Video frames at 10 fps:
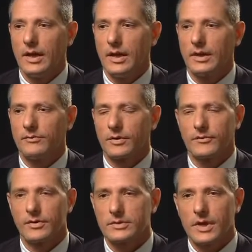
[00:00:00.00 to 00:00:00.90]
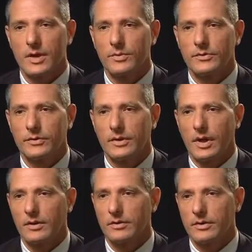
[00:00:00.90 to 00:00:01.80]
And for the first time, we see
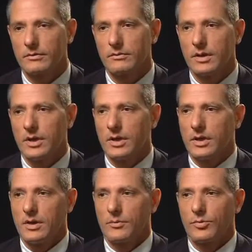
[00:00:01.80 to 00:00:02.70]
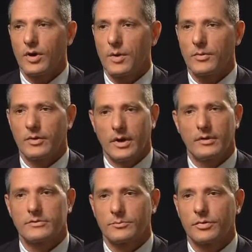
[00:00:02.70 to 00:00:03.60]
not only primary
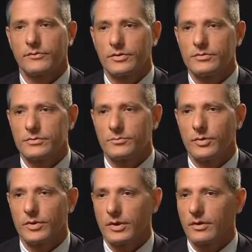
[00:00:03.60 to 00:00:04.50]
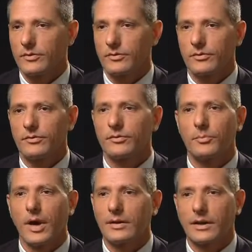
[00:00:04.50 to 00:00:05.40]
areas of perfusion, but we can also, through S P
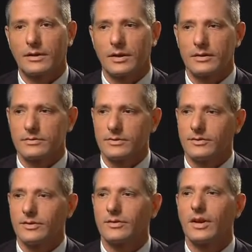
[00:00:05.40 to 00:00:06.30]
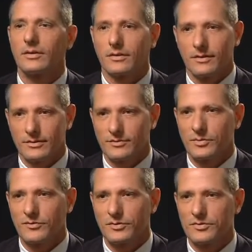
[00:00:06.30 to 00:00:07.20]
Y technology, see secondary areas of
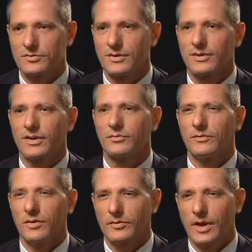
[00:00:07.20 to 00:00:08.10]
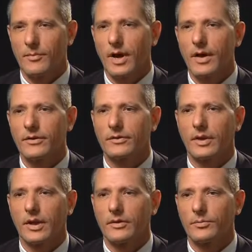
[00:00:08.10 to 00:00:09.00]
perfusion, things we've always
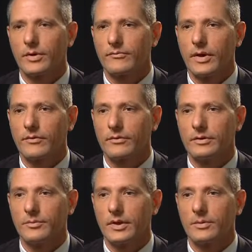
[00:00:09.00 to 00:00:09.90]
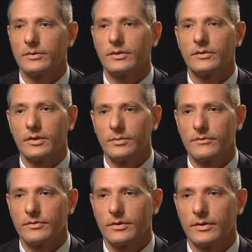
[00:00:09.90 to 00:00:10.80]
hypothesized but have never really been able to see
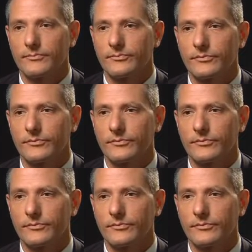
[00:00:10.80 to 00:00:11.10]
before.